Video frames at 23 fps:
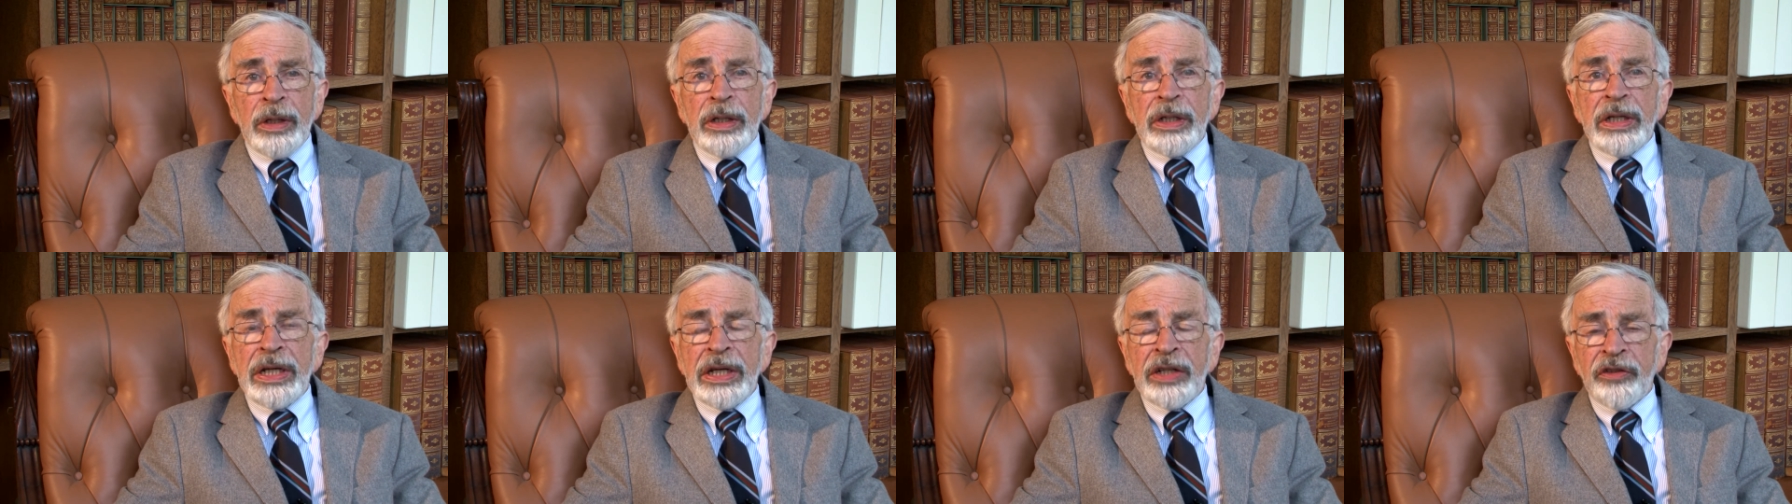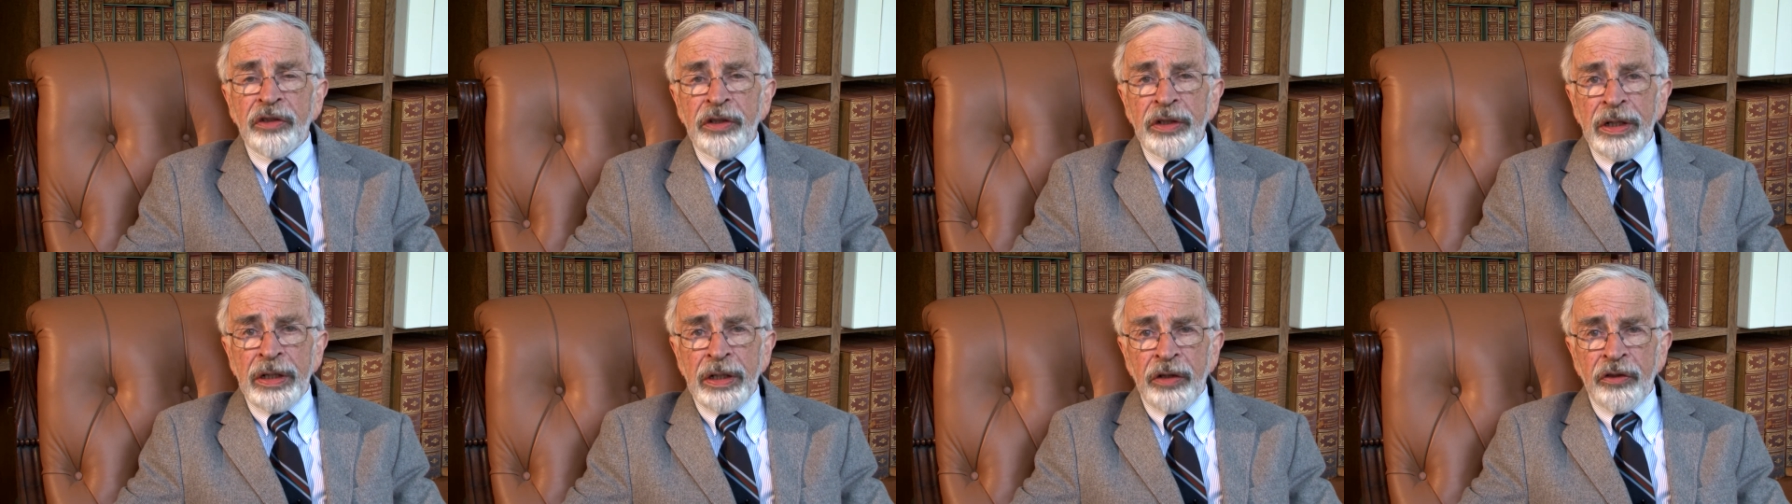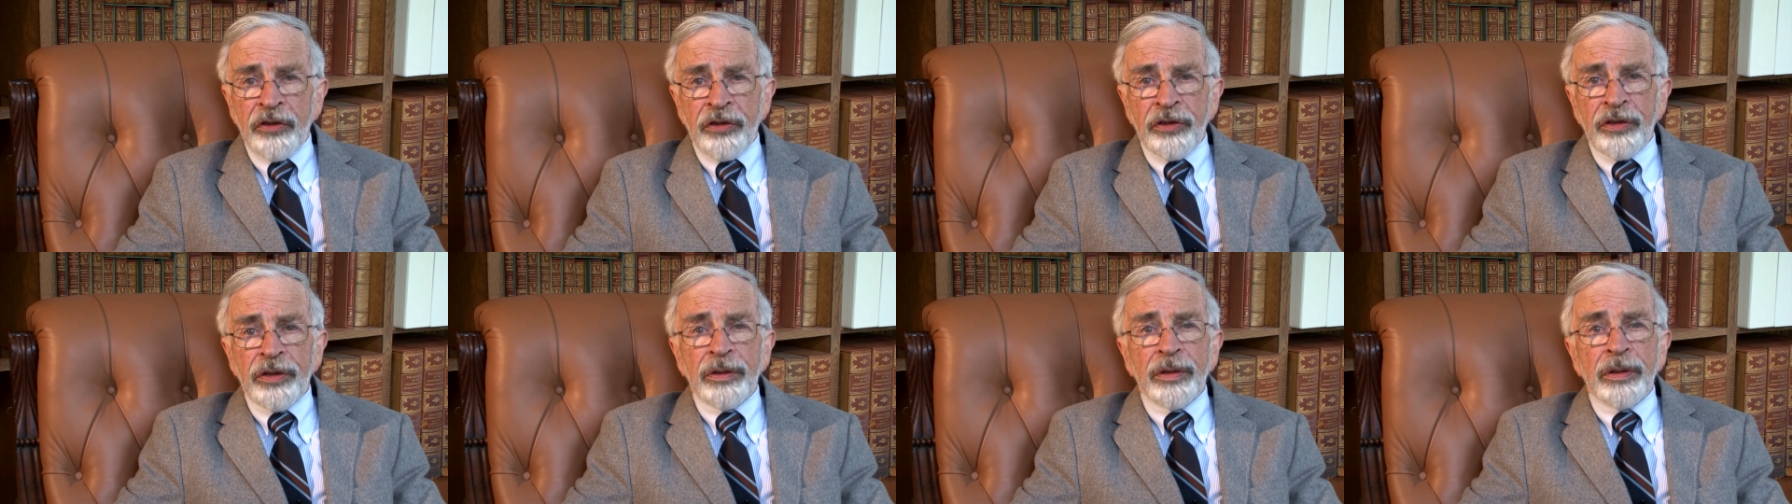Yes, it
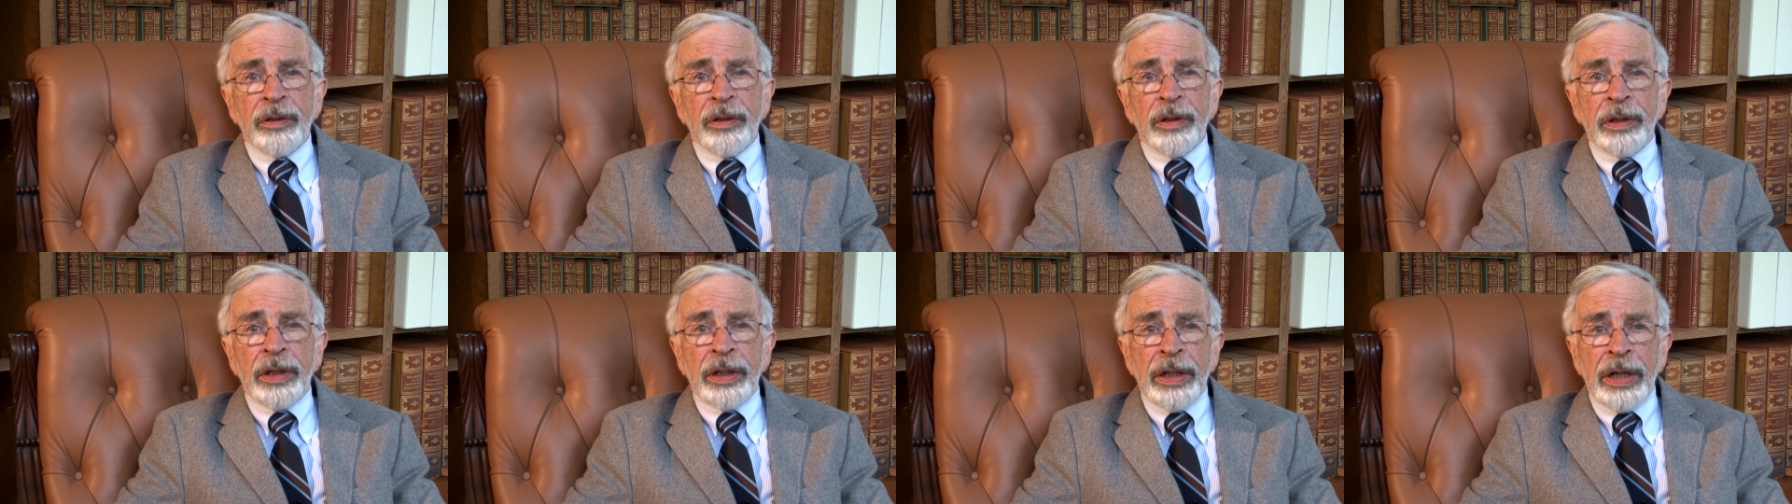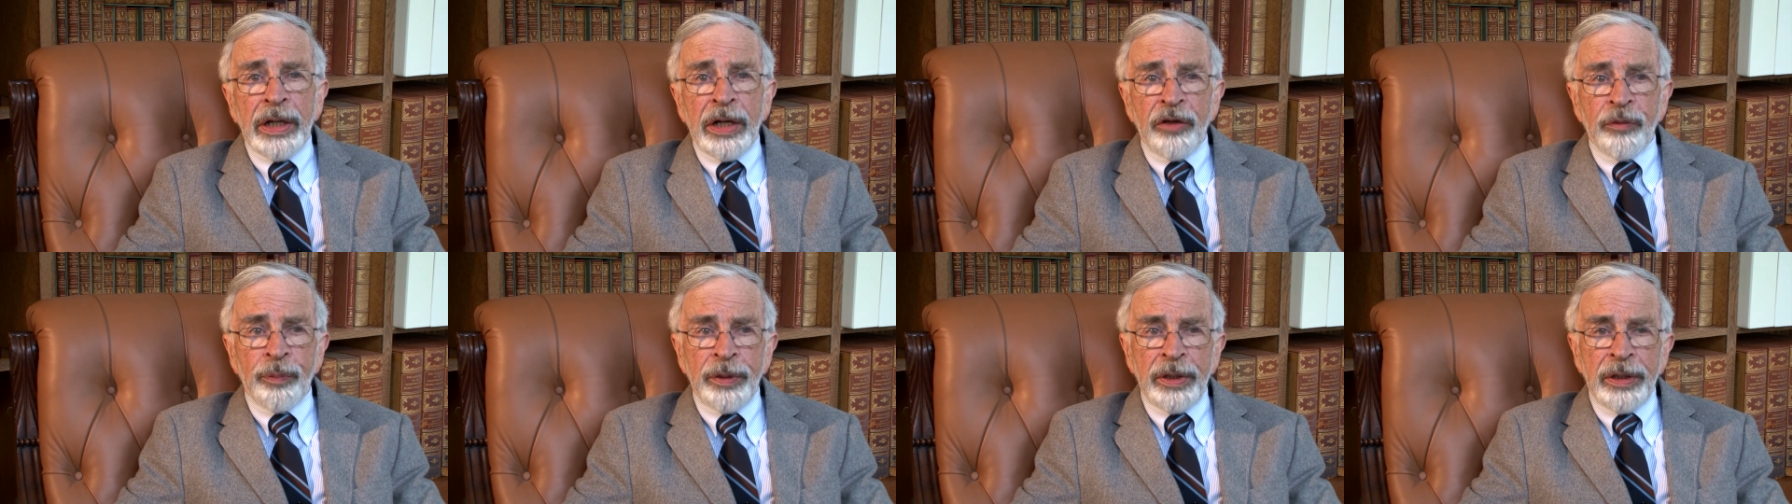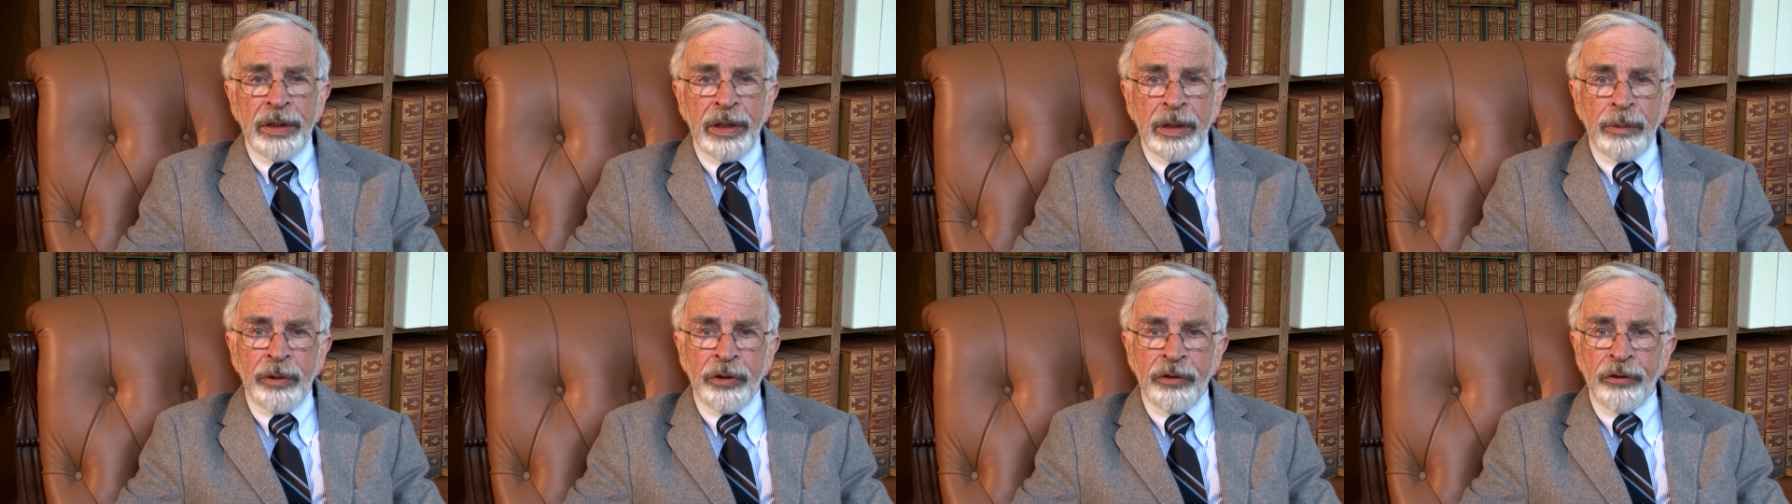is. There has been
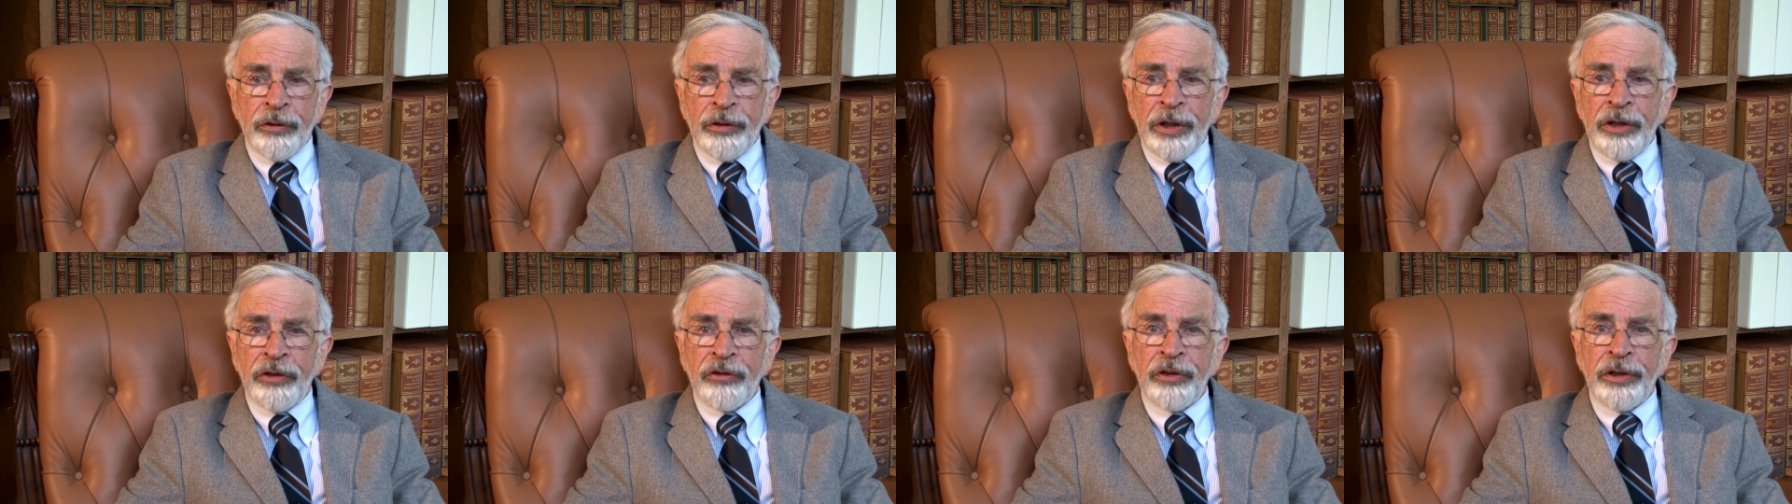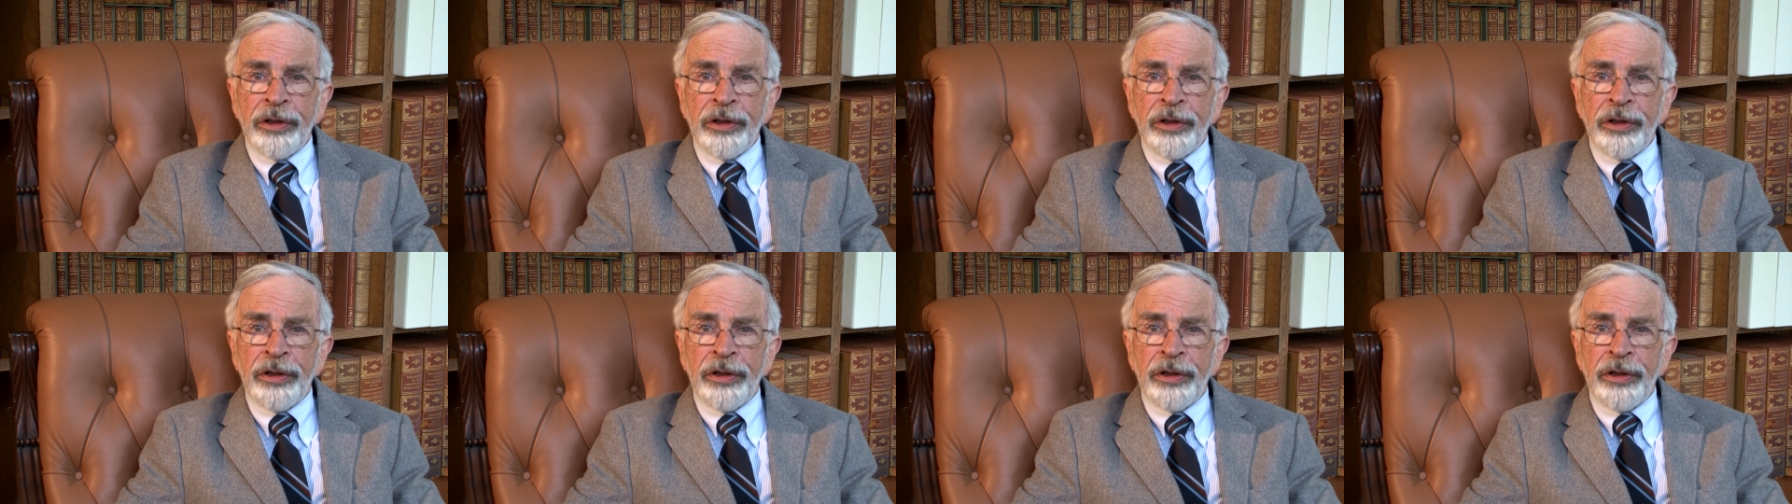demonstration